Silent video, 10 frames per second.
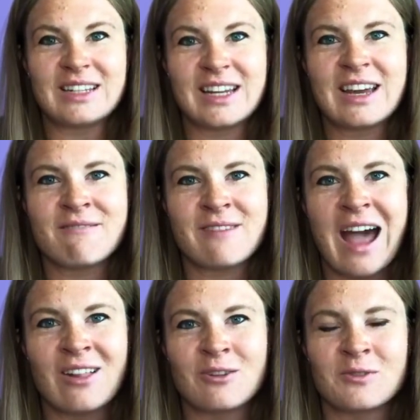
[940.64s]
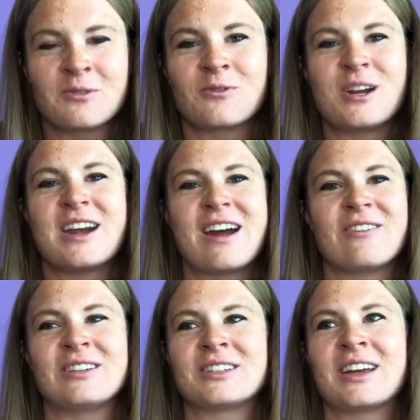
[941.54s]
To get Valor for free
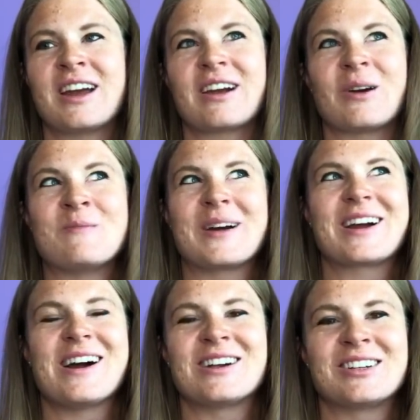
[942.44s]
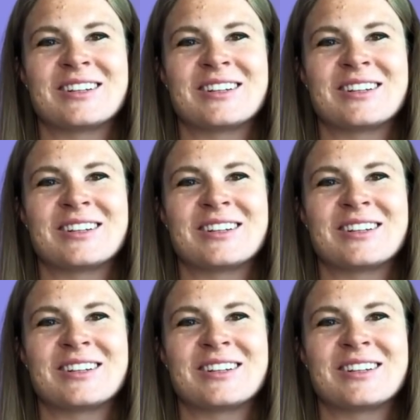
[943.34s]
now is like, oh my gosh,